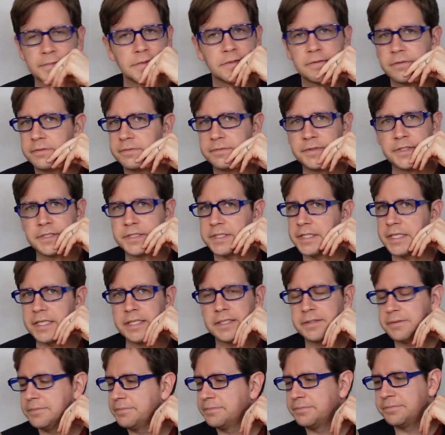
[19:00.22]
false
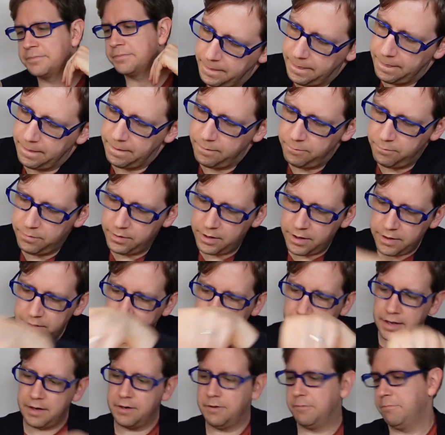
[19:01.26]
lead. We'll call
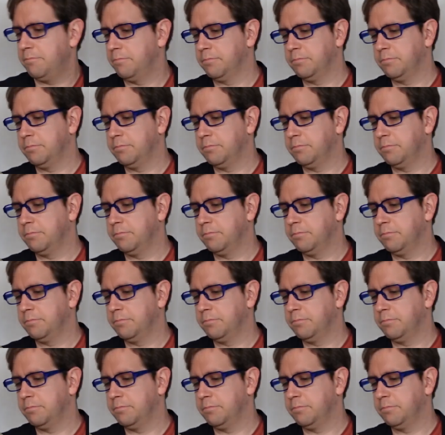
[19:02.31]
that